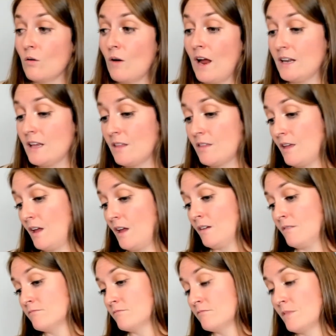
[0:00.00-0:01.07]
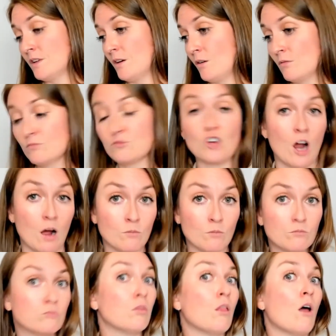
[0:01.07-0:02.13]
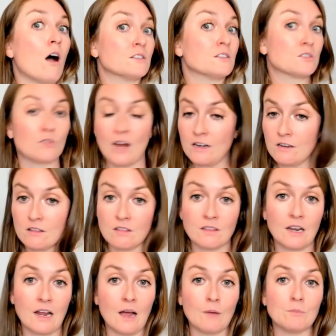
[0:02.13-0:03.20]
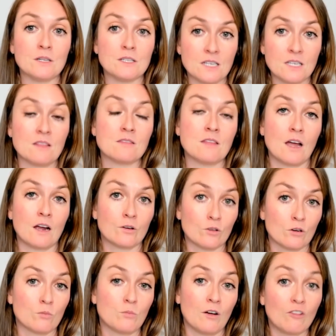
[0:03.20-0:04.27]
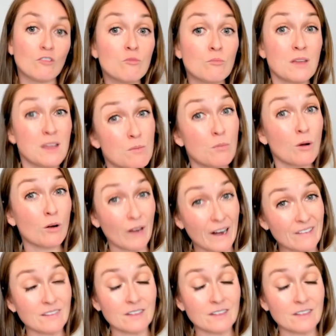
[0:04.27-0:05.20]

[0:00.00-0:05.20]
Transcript: anything, job loss or anything that happens in that group of people, right?